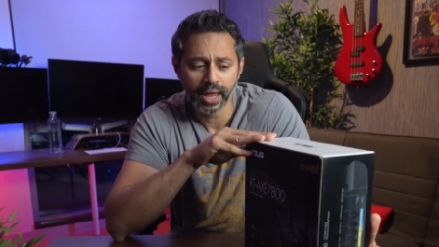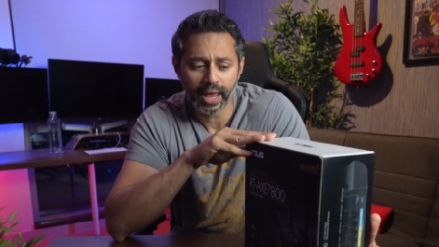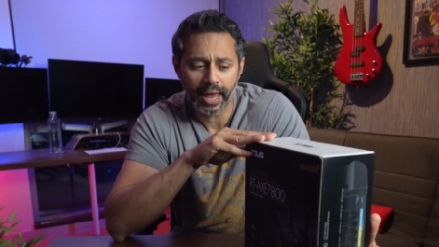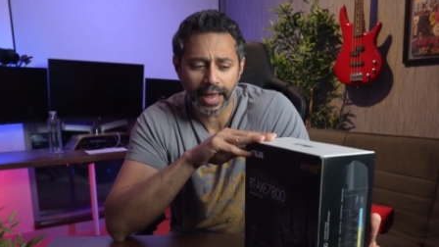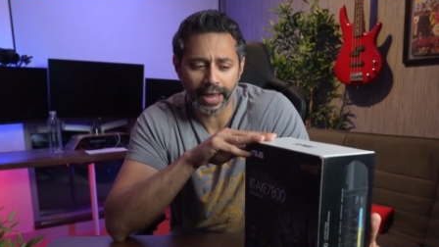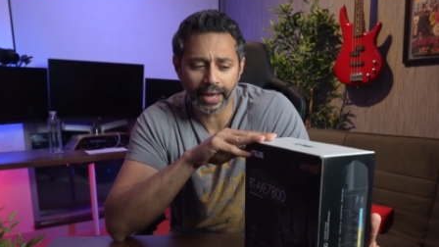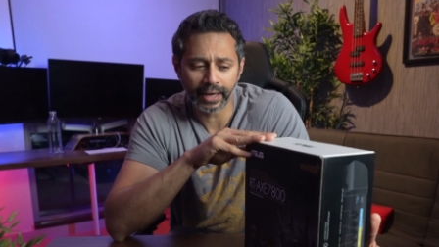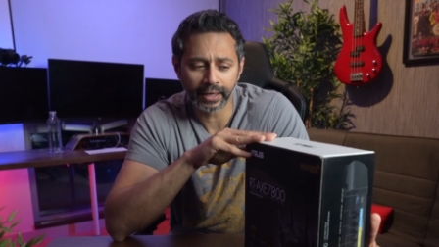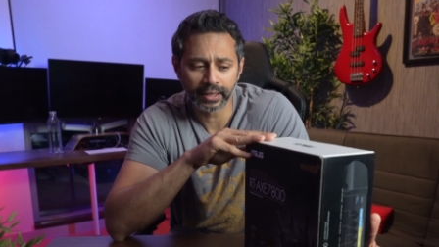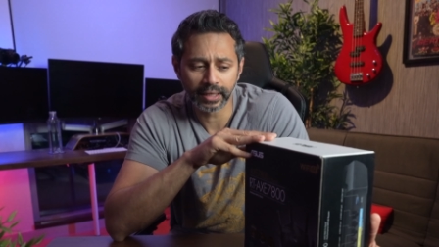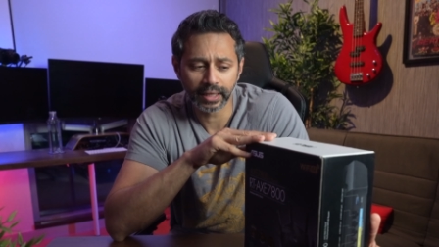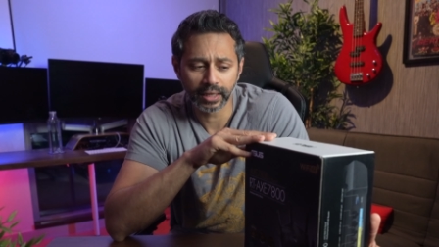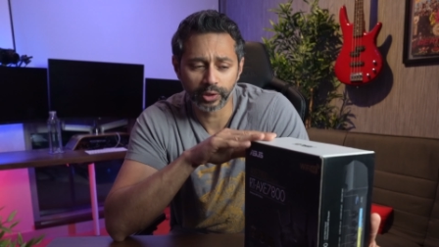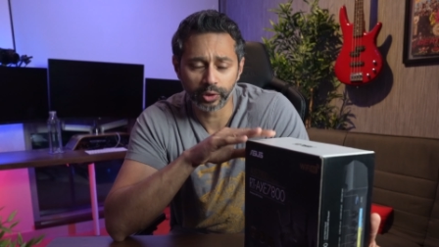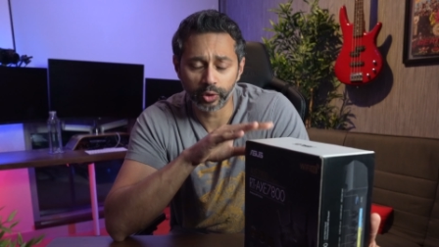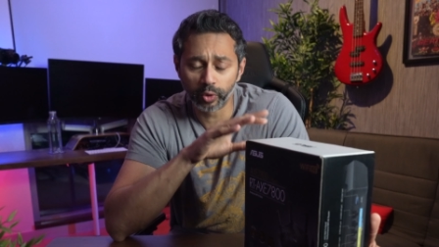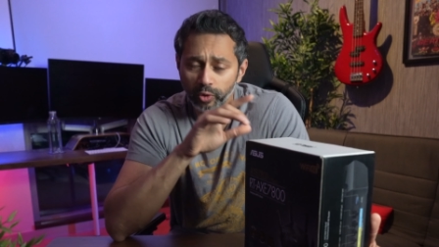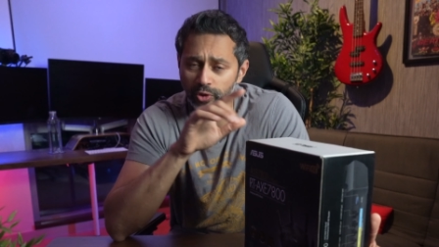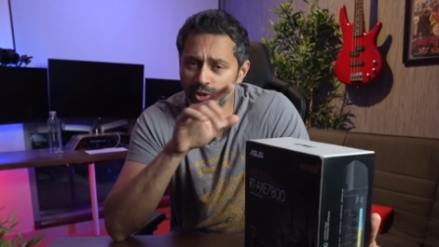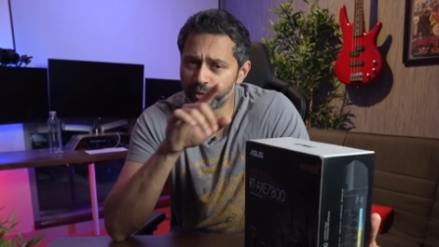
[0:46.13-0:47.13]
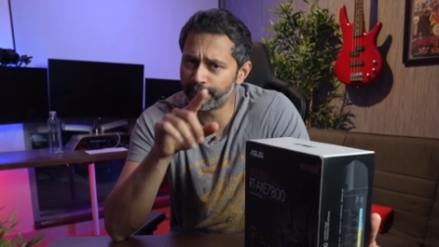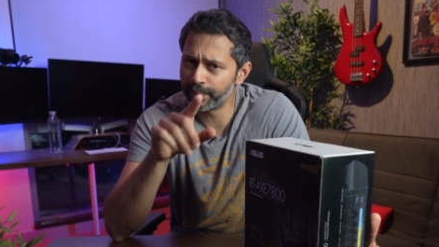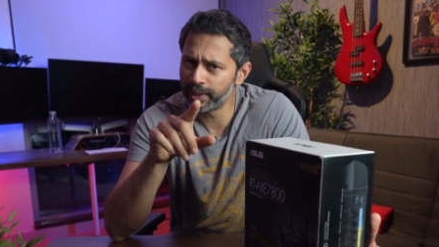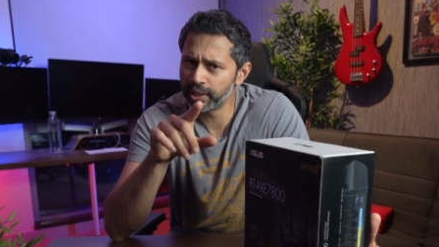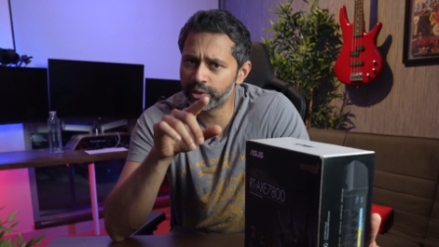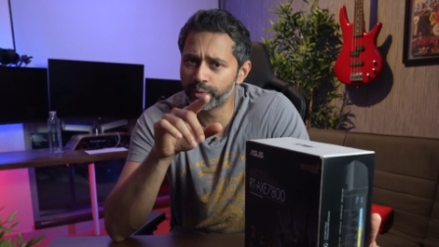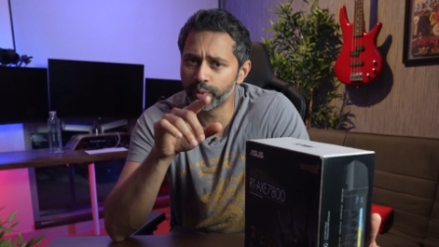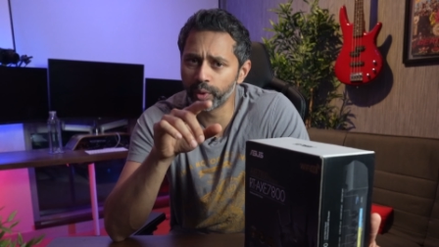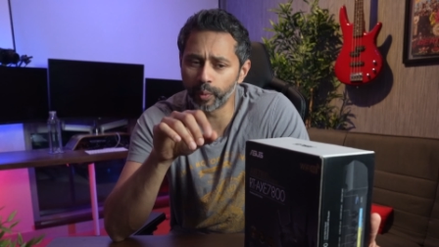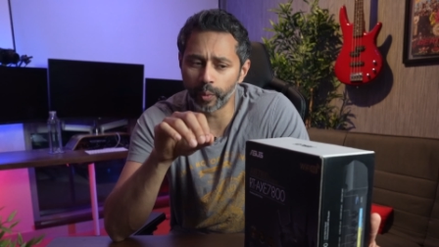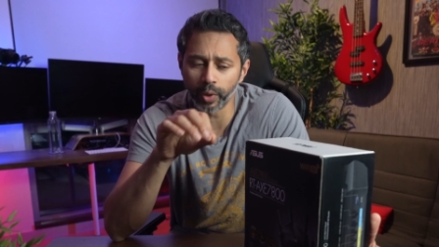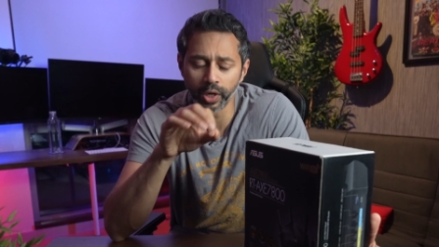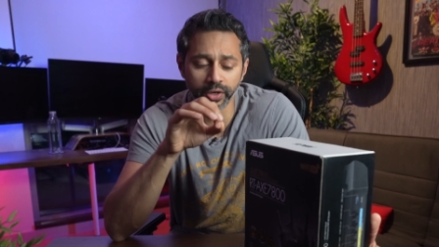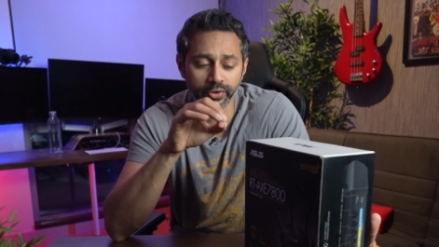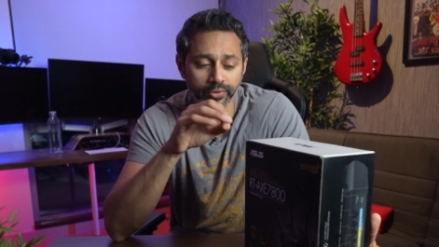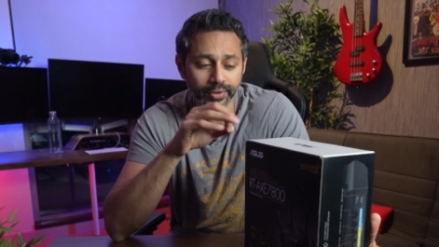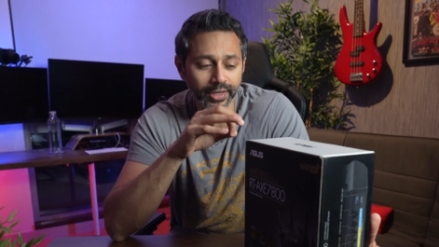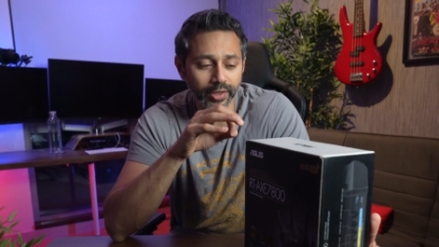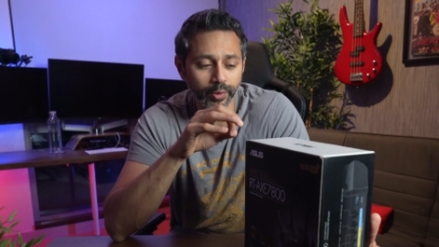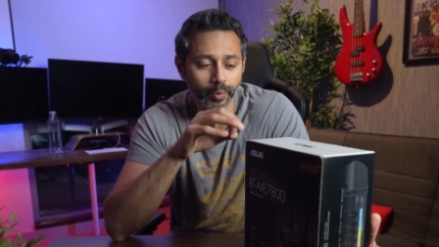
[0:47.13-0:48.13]
And those speeds will work
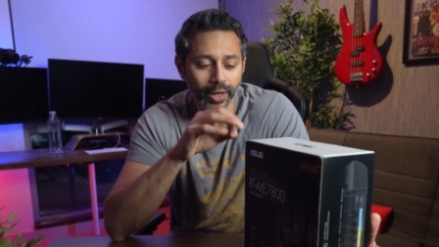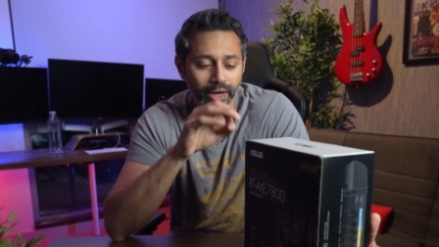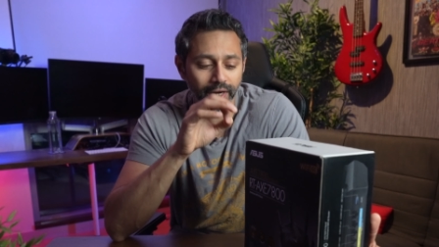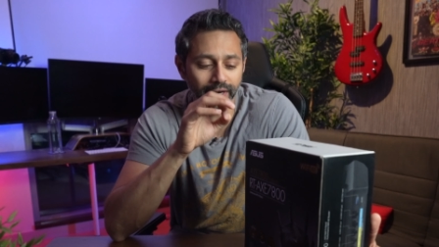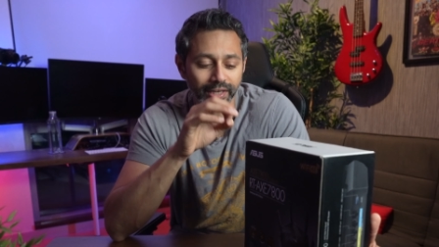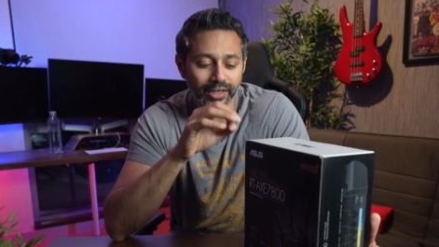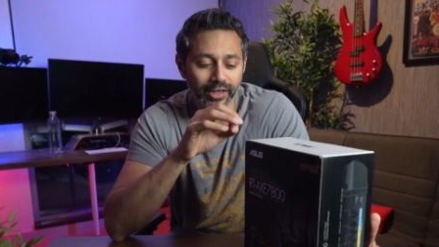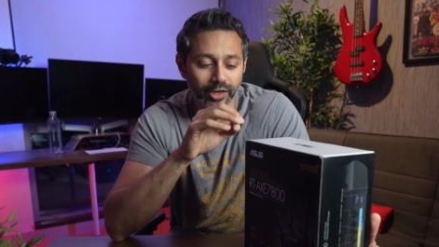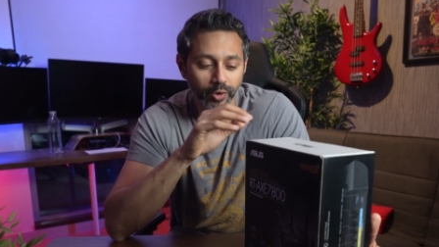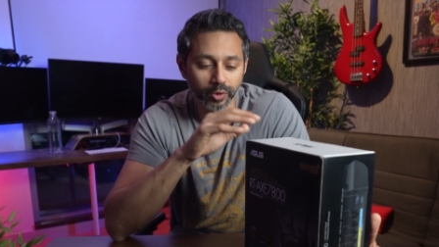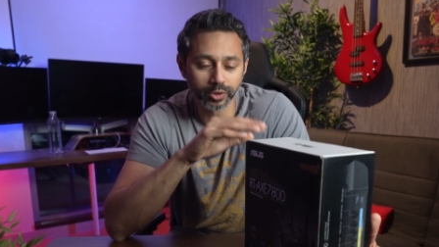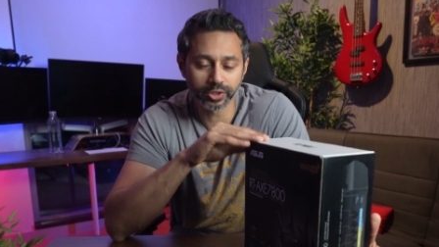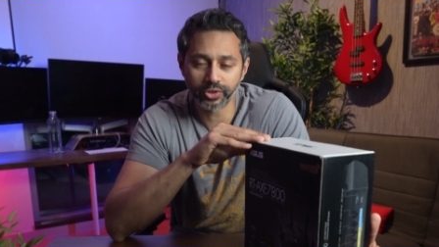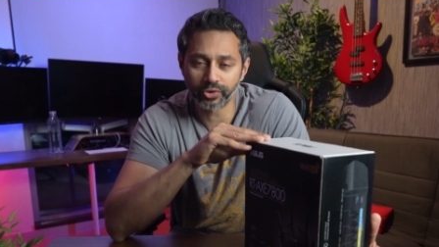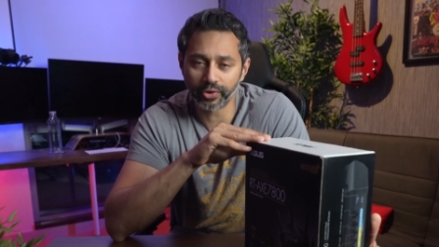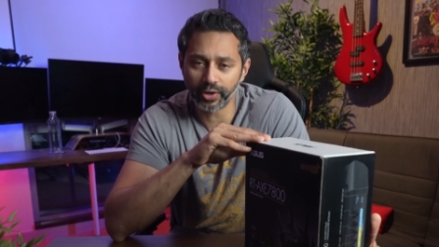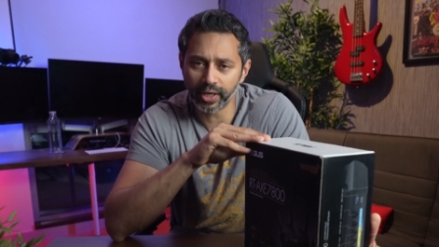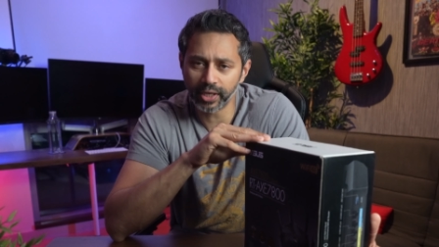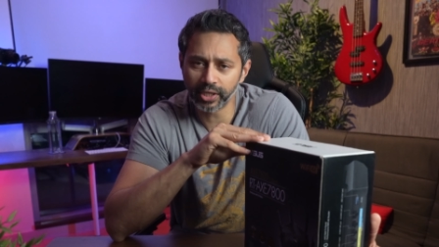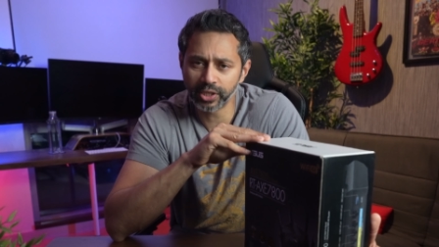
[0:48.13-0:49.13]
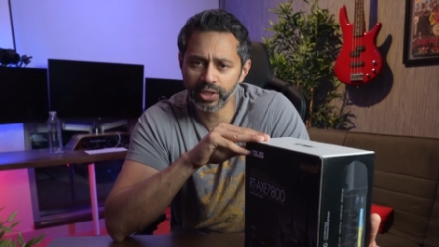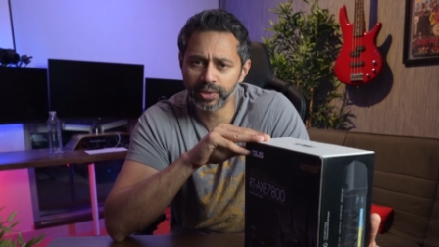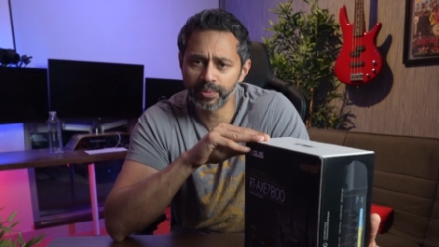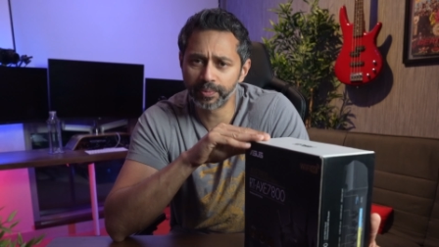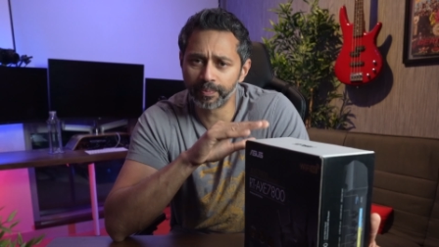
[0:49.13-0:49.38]
really well at close range,